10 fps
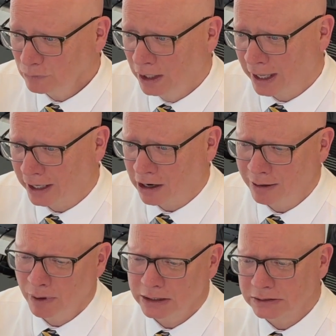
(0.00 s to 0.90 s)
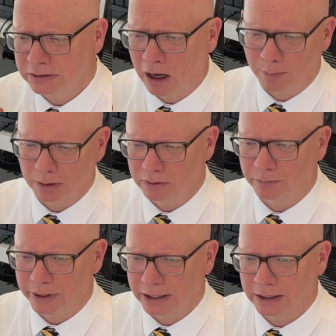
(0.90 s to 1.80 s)
And I might stop a little
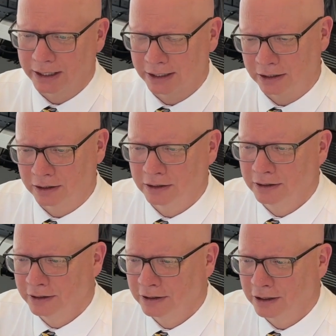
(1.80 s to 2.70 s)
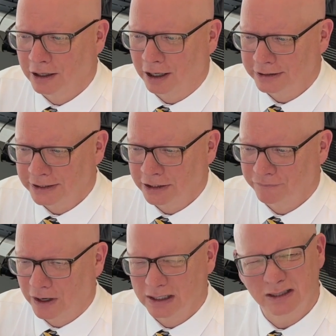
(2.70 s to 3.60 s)
bit and
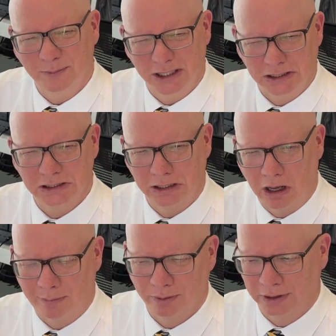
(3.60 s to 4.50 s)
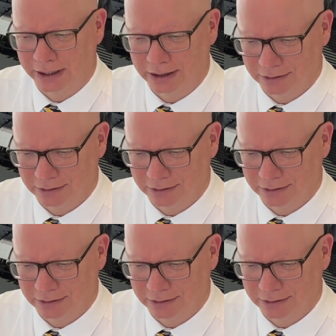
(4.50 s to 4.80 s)
identify some of the slop, like